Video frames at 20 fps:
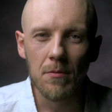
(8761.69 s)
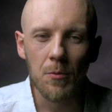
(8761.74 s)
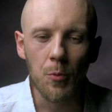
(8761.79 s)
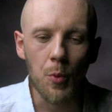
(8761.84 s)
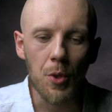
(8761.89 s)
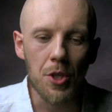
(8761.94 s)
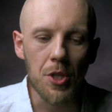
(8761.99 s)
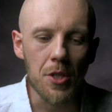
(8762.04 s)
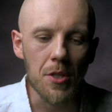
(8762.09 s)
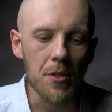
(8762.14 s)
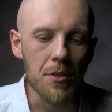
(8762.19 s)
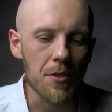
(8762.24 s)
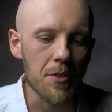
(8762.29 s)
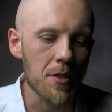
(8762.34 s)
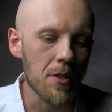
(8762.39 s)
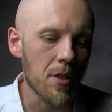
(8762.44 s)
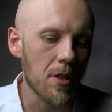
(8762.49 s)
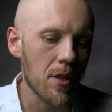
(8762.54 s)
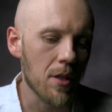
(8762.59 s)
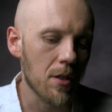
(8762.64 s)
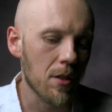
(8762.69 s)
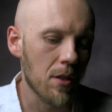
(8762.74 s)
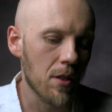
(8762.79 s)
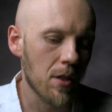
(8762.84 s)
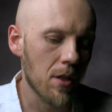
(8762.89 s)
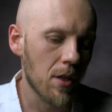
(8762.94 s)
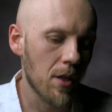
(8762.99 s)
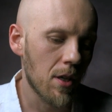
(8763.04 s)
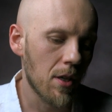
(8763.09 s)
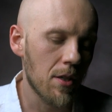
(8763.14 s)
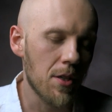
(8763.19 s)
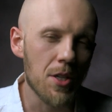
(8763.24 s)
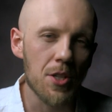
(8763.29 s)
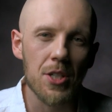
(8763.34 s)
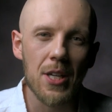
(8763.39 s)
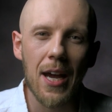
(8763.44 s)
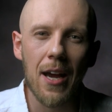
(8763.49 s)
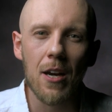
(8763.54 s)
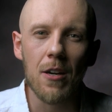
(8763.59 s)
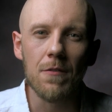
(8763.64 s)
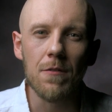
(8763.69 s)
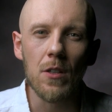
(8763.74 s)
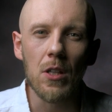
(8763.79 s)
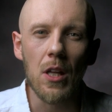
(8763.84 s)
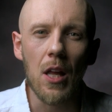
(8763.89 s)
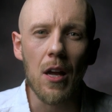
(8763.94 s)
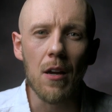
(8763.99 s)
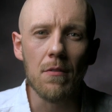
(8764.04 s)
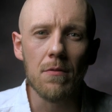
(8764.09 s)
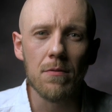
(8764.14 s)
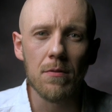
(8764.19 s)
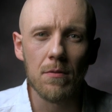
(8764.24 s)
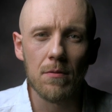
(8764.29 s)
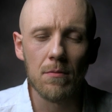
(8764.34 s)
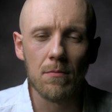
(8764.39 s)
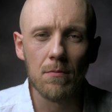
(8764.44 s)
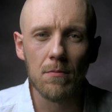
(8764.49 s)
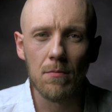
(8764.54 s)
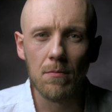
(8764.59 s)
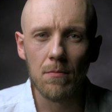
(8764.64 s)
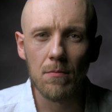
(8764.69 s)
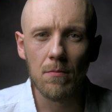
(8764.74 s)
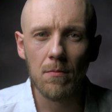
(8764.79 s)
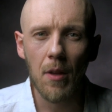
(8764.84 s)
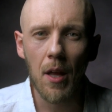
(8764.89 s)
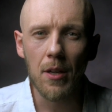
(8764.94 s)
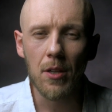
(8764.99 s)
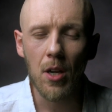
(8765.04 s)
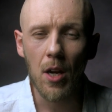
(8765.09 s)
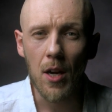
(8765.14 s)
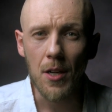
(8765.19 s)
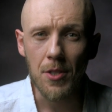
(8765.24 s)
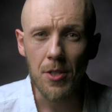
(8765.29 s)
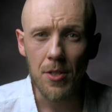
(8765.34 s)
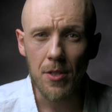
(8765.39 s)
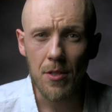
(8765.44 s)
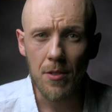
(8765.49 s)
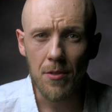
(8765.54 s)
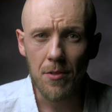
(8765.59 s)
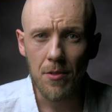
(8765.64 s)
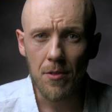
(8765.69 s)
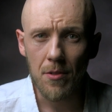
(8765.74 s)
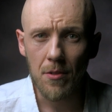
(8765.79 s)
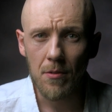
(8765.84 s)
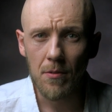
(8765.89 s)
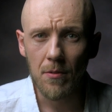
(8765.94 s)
which is the desire for love and consciousness.